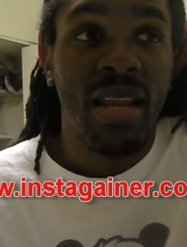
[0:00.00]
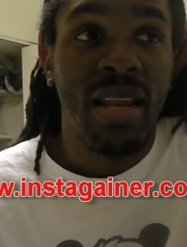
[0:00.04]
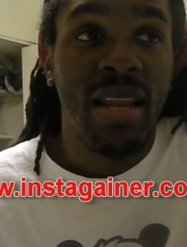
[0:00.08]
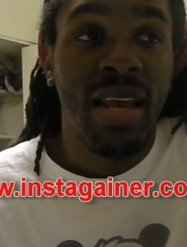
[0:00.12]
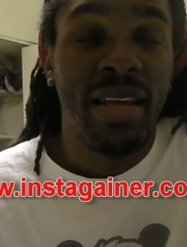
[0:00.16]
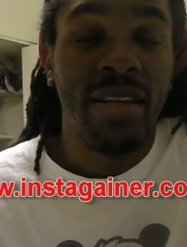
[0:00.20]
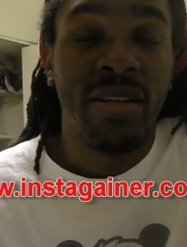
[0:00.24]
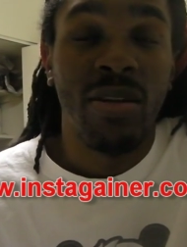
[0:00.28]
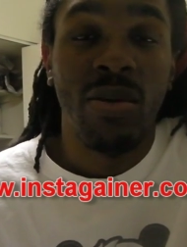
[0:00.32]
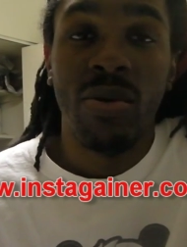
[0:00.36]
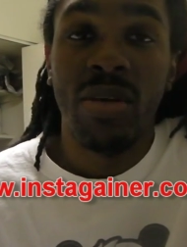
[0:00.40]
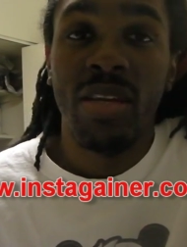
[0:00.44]

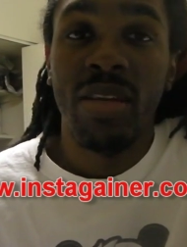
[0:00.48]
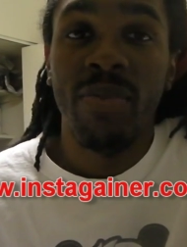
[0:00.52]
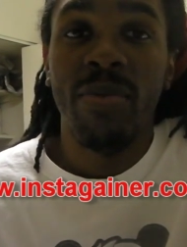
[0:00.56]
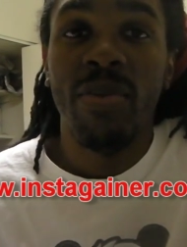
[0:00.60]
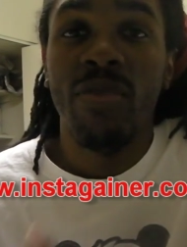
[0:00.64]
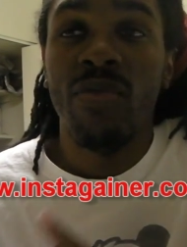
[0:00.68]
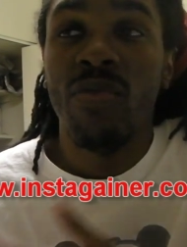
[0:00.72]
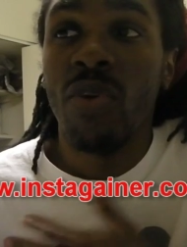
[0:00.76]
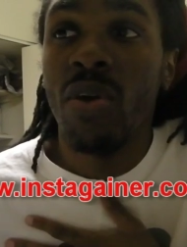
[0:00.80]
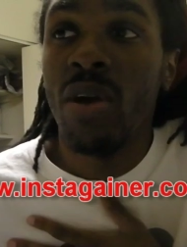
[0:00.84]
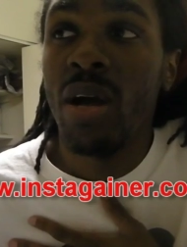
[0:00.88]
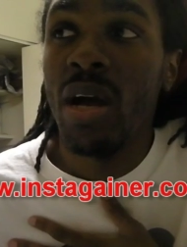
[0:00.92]
Like, don't get
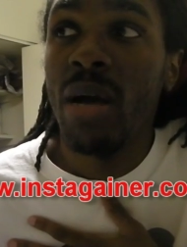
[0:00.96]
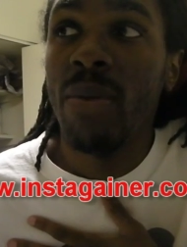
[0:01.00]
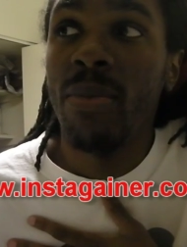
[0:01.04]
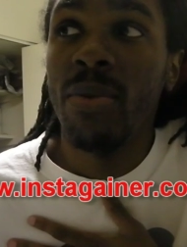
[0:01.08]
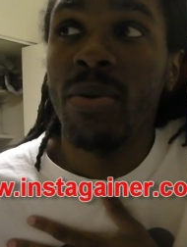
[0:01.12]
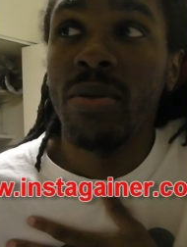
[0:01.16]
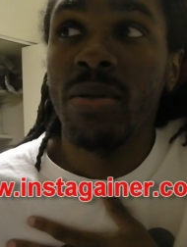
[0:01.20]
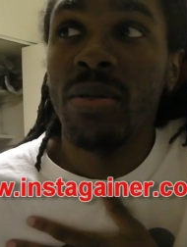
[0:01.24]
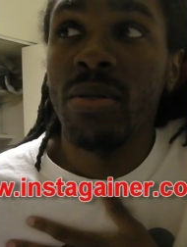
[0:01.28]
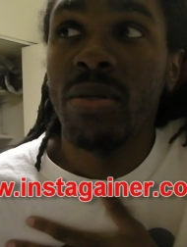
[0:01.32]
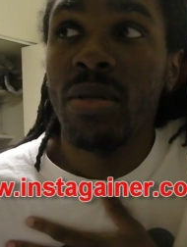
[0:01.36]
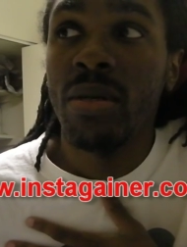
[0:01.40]
me wrong.
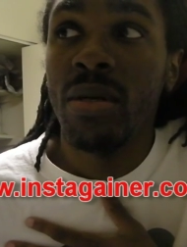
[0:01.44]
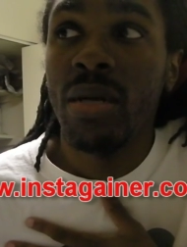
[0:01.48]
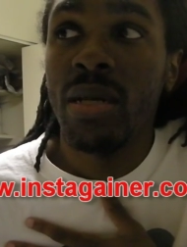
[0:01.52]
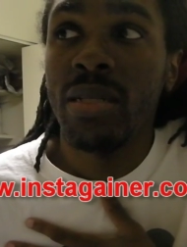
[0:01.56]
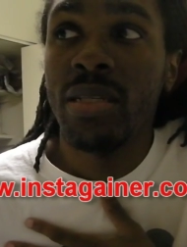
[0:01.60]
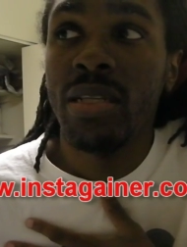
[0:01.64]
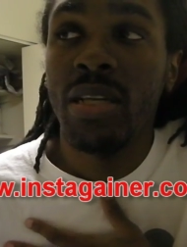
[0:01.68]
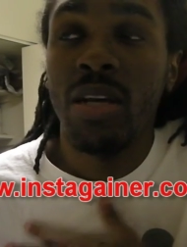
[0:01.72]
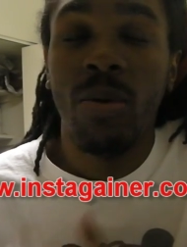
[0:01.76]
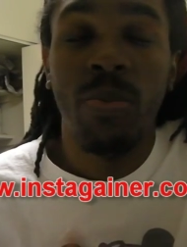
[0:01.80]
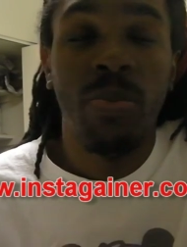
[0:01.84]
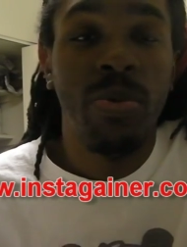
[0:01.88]
I'm a, you know,
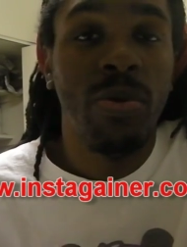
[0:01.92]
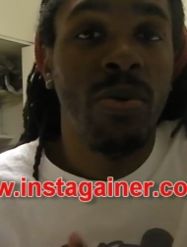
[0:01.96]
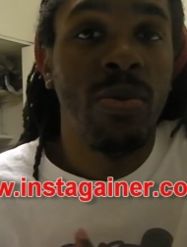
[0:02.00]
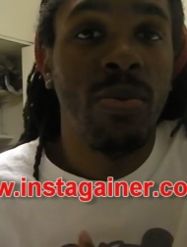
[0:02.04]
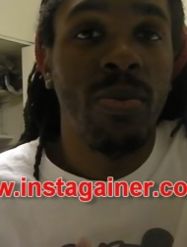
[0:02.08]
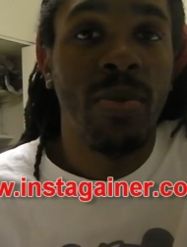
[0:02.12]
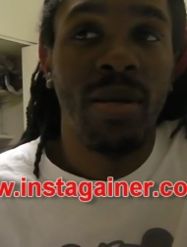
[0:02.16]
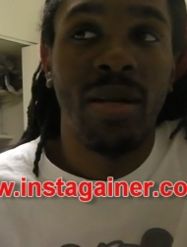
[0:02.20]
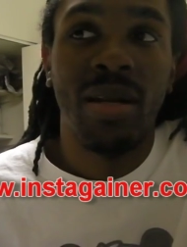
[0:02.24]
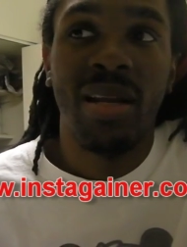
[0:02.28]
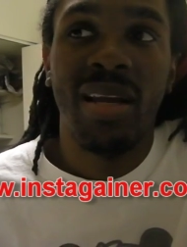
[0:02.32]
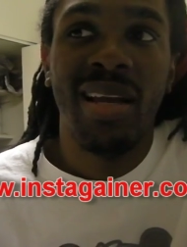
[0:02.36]
I tell
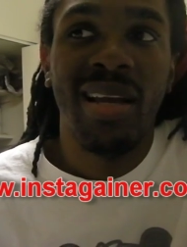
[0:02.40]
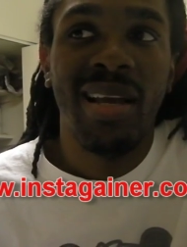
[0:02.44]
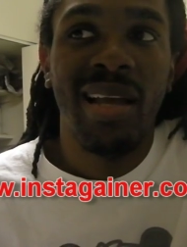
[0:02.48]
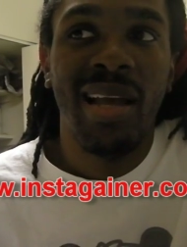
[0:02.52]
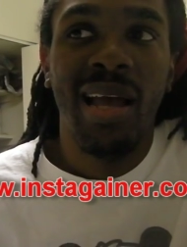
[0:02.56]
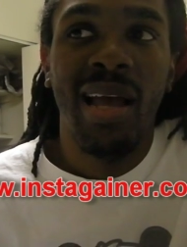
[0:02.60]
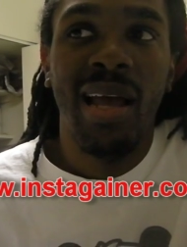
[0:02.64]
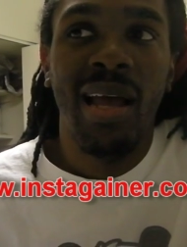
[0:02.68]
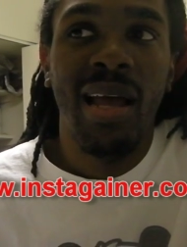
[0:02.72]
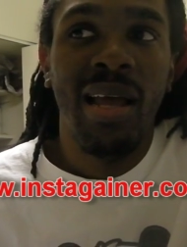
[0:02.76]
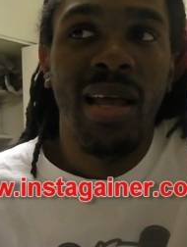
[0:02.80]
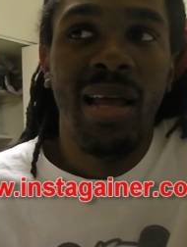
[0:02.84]
people, man, like,
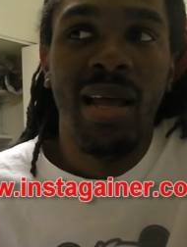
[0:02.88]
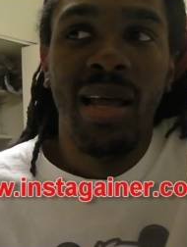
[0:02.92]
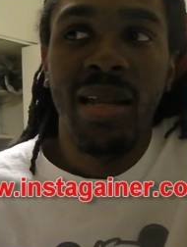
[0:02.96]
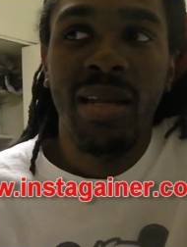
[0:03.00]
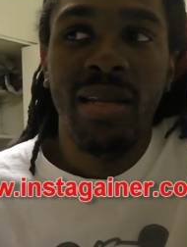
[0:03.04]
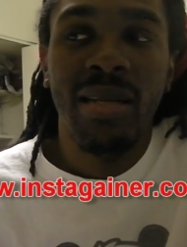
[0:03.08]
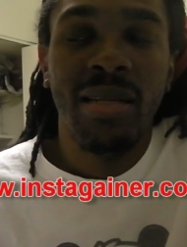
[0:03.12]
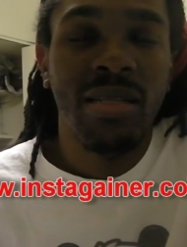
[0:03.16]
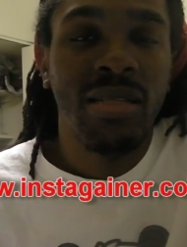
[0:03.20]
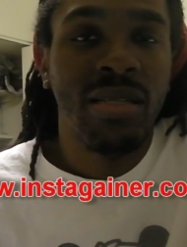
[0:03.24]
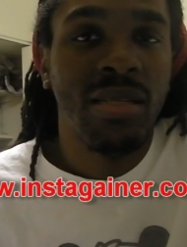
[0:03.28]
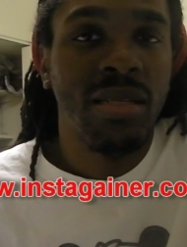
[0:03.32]
I,
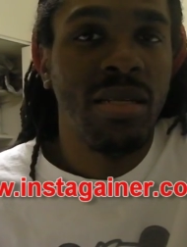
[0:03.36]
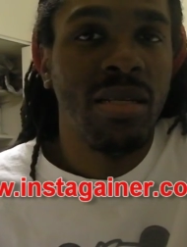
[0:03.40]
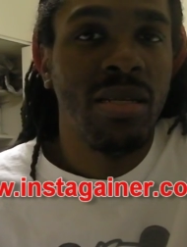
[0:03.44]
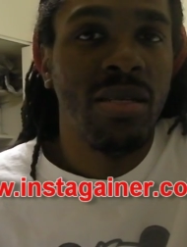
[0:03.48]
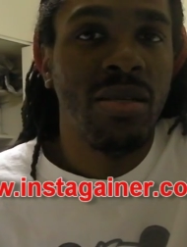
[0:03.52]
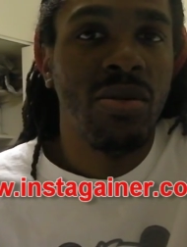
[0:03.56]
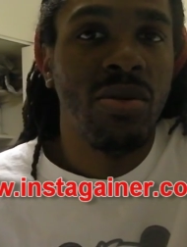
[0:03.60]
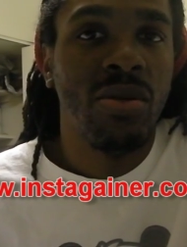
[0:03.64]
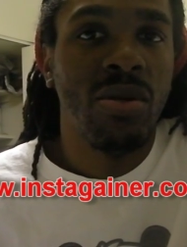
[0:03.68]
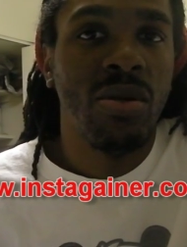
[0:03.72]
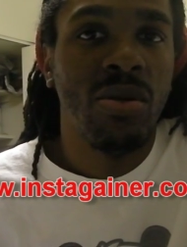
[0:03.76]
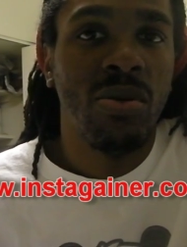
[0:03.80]
I listen
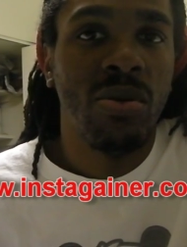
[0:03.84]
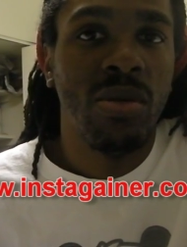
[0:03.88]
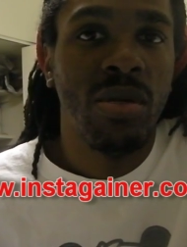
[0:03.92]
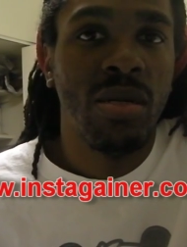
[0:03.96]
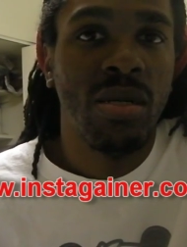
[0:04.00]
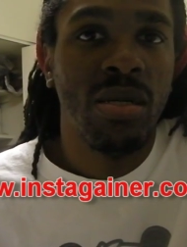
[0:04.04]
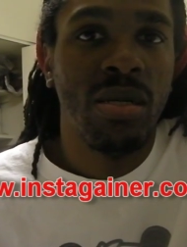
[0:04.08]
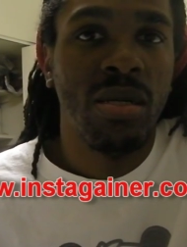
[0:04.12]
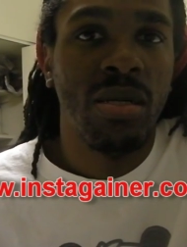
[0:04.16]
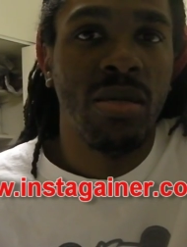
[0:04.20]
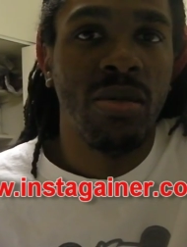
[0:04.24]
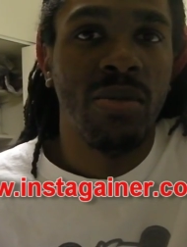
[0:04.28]
to, you know,
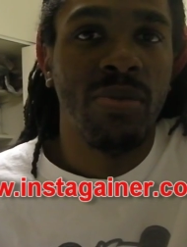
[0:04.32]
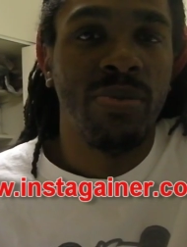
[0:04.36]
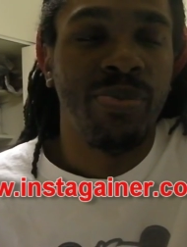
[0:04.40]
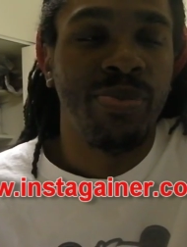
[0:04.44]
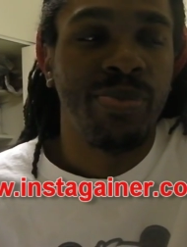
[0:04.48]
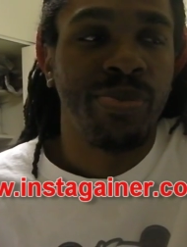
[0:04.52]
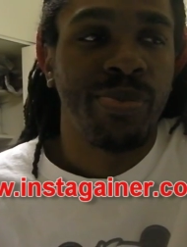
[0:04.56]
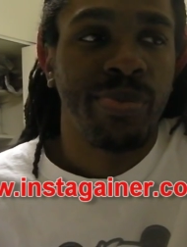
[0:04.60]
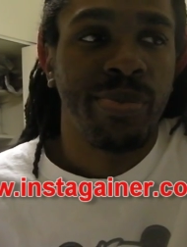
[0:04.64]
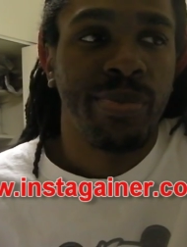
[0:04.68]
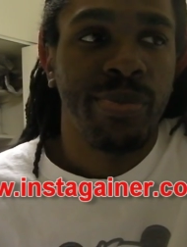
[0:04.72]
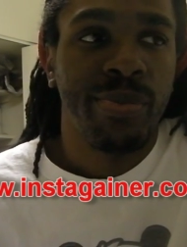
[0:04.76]
um,